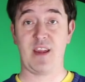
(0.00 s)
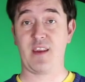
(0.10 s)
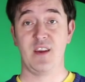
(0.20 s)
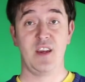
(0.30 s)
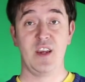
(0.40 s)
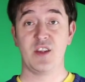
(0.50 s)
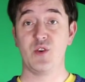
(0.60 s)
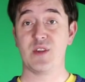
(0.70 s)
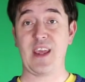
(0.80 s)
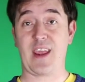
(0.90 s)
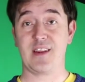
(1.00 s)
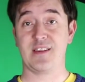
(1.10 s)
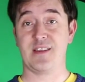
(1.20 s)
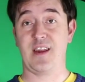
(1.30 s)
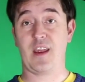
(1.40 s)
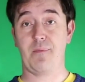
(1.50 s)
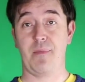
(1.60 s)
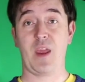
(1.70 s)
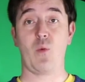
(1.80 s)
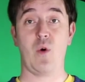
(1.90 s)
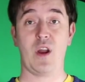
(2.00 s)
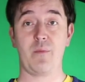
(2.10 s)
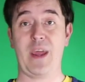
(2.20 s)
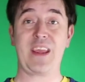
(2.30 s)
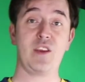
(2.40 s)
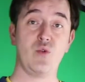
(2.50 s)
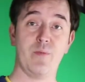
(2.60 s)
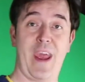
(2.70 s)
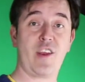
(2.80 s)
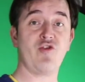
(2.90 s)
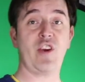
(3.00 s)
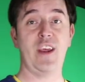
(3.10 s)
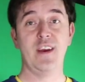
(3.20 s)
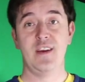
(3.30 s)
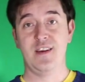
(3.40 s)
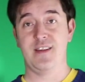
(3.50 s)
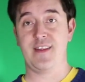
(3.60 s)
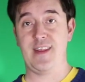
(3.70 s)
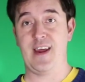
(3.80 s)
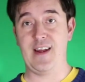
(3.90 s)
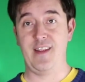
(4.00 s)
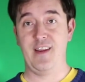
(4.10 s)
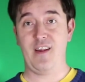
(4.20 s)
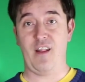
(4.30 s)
like two seconds, like bang one, bang two, bang three, done.